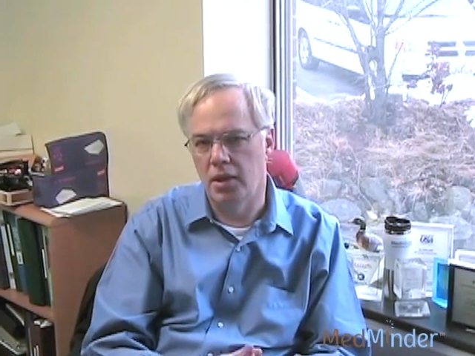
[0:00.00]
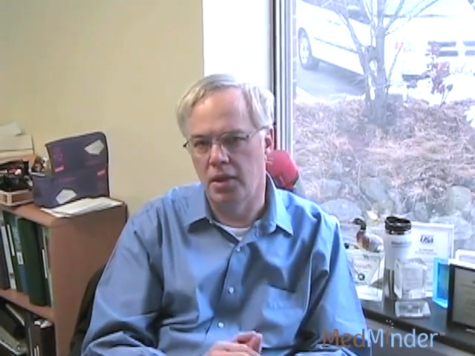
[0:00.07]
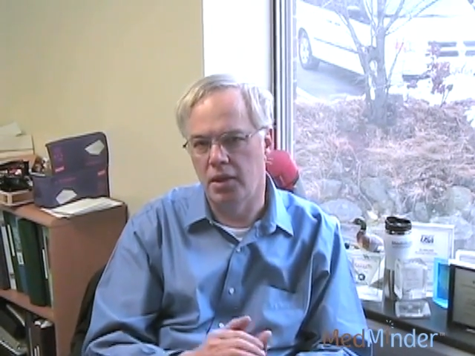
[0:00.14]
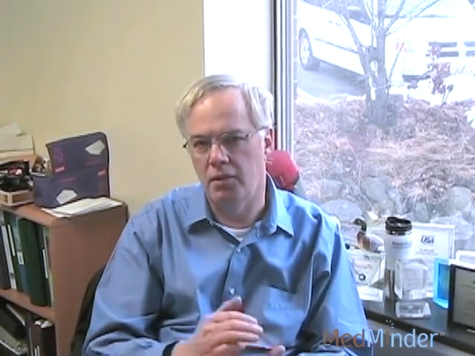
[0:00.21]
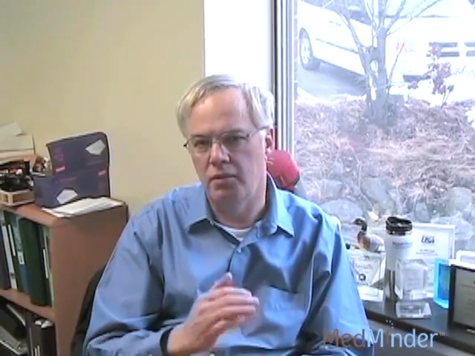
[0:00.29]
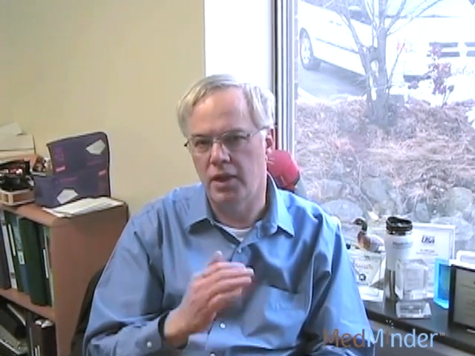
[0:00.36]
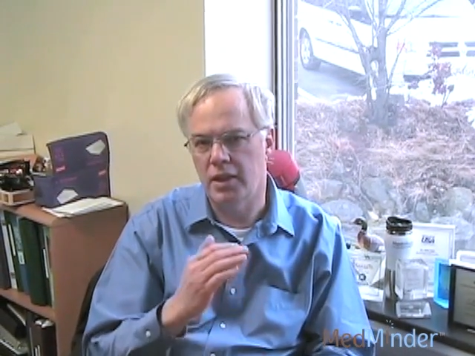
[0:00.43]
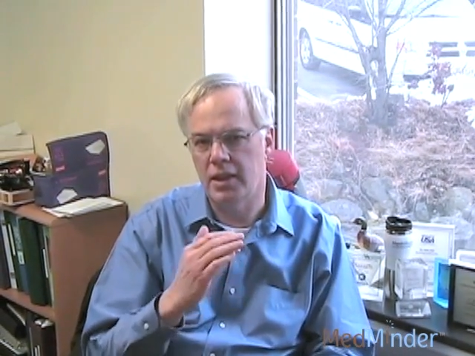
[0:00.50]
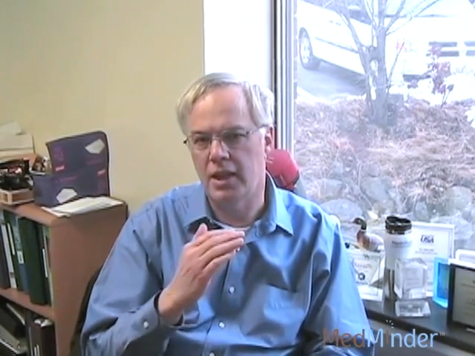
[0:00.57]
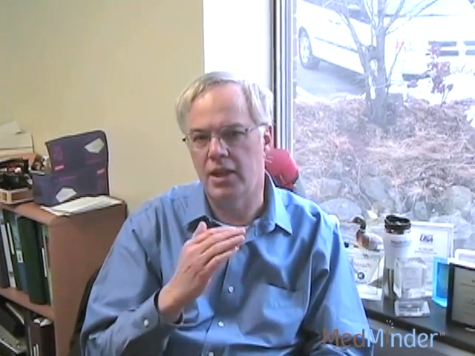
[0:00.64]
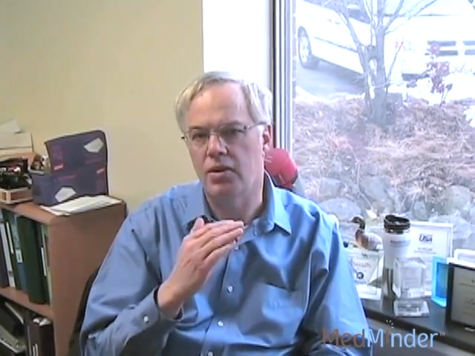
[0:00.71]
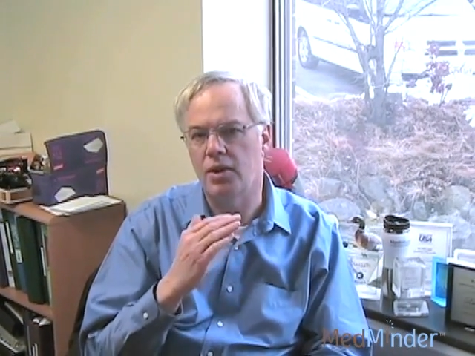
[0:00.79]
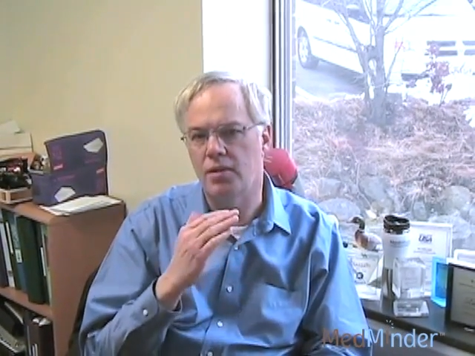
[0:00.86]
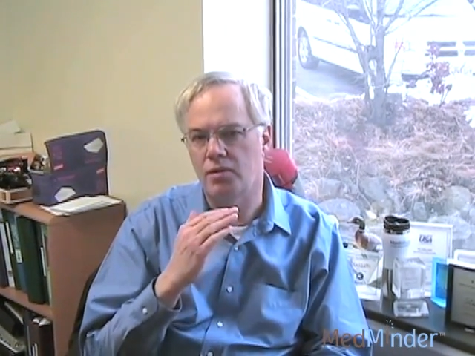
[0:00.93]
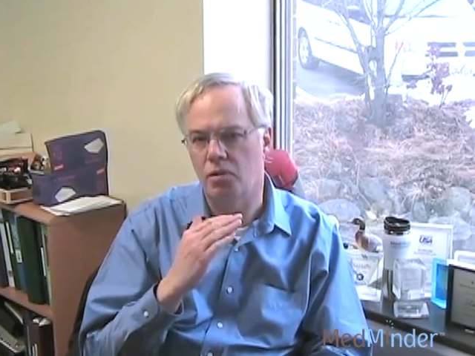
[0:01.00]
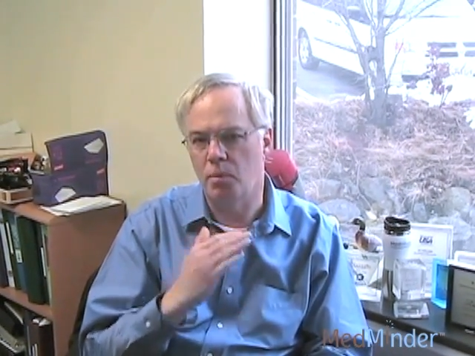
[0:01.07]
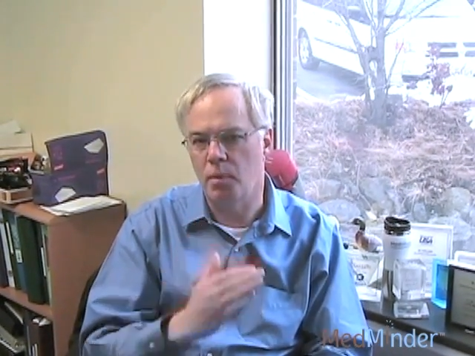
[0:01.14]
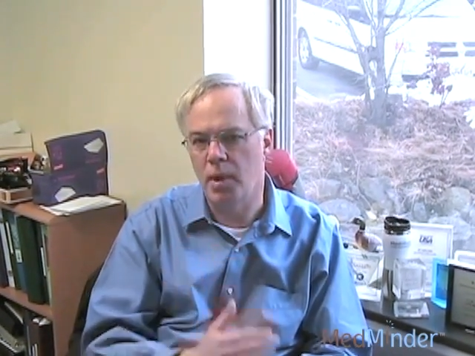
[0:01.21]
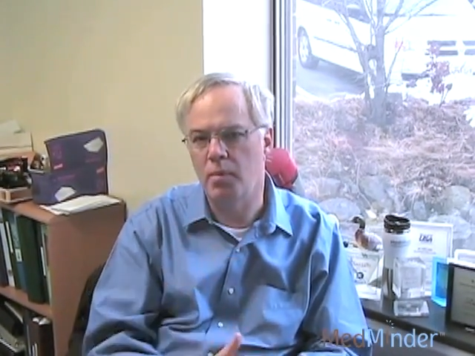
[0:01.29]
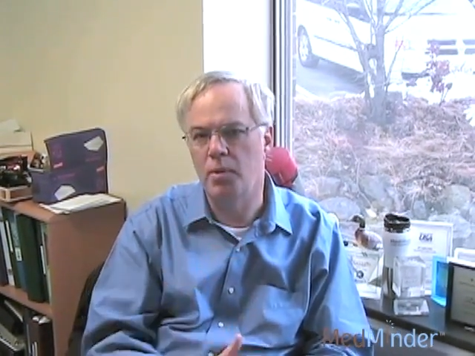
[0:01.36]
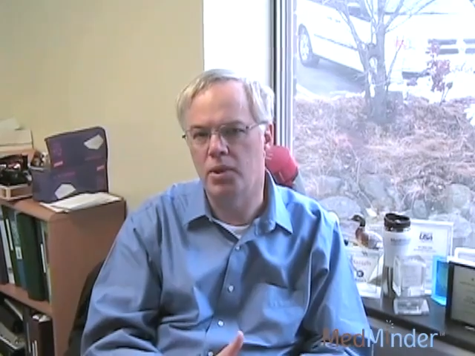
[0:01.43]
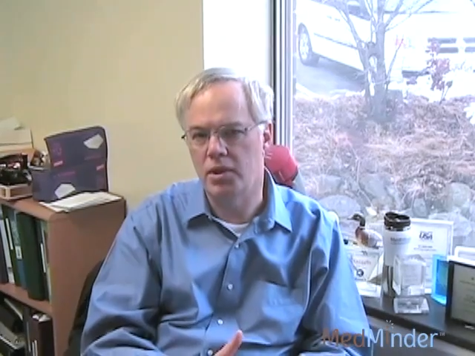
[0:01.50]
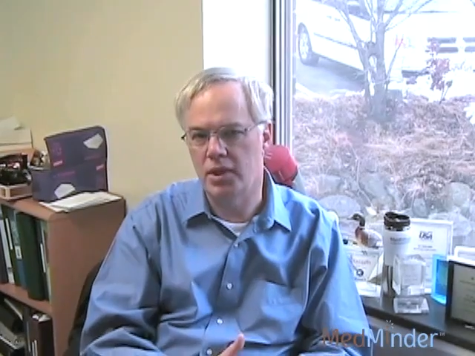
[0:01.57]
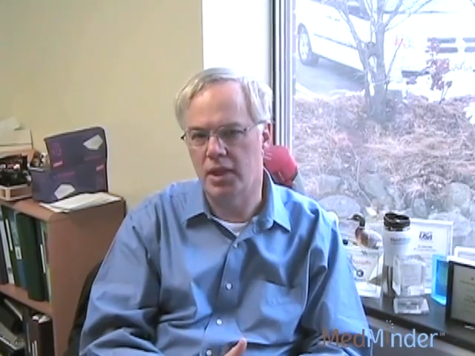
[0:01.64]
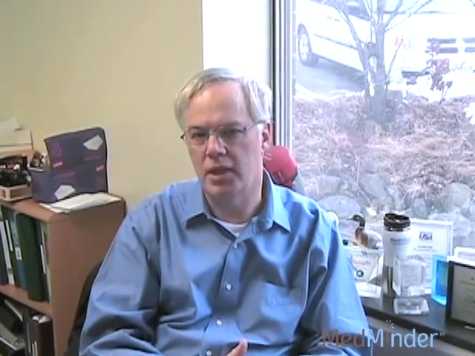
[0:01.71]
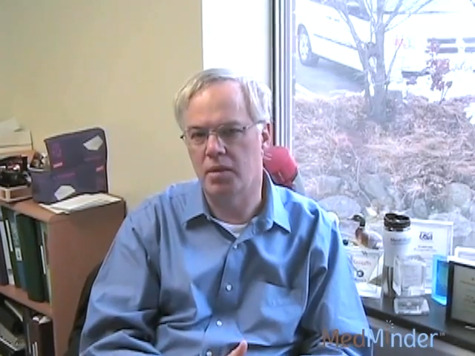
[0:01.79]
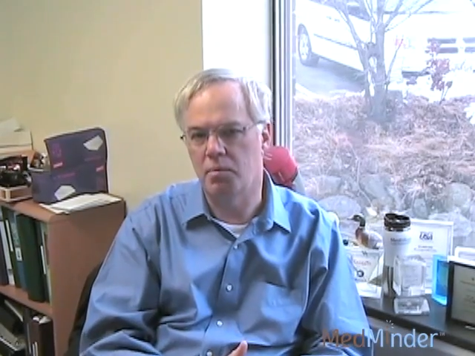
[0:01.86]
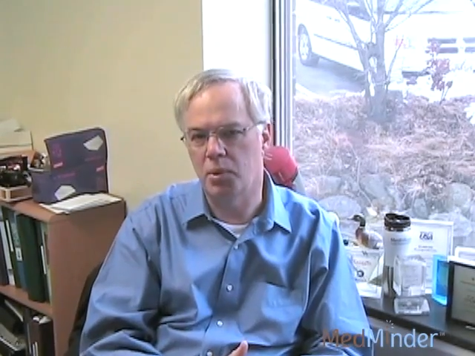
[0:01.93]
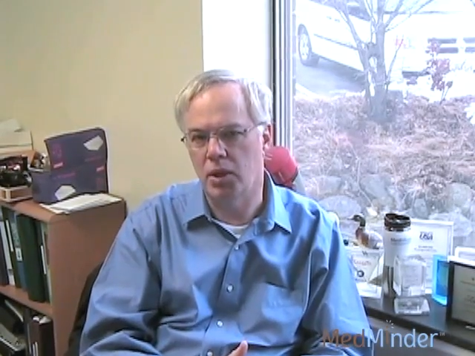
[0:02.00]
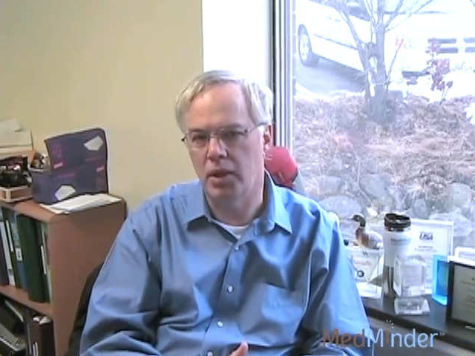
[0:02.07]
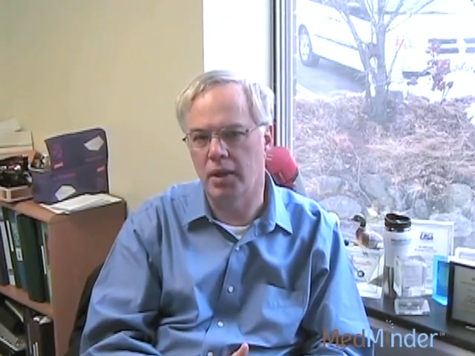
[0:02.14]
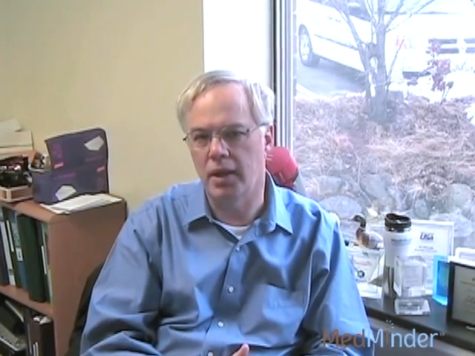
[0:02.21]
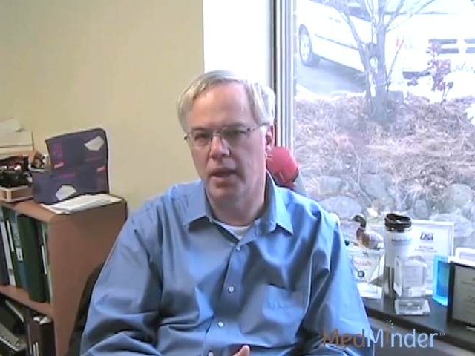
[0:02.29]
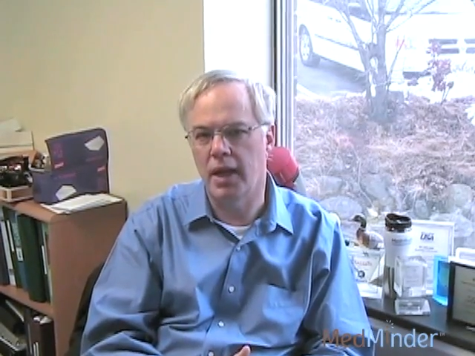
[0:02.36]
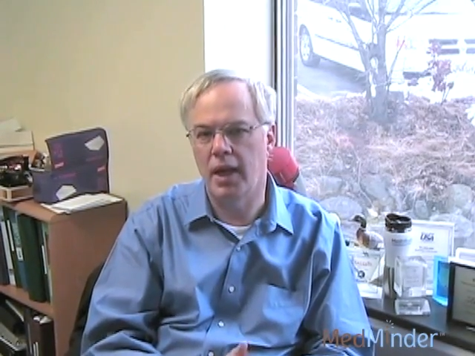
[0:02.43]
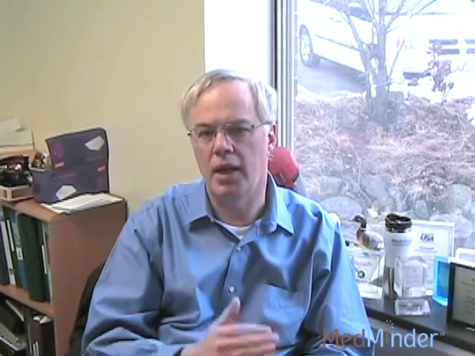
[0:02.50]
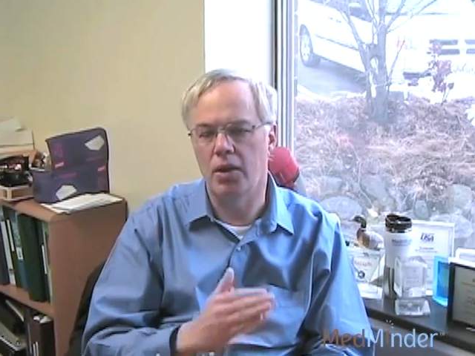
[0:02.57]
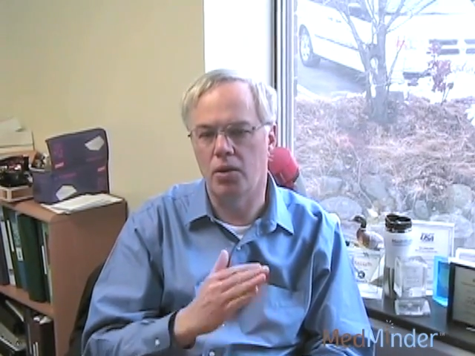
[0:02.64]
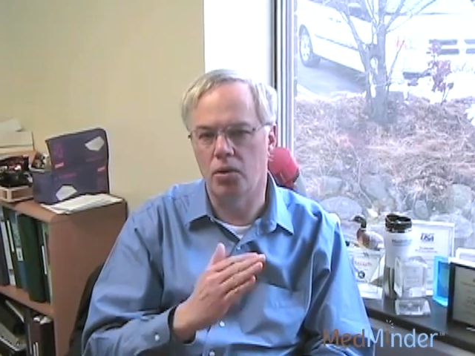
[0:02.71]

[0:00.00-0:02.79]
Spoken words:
The fact that they don't have to remember to take a pill at 9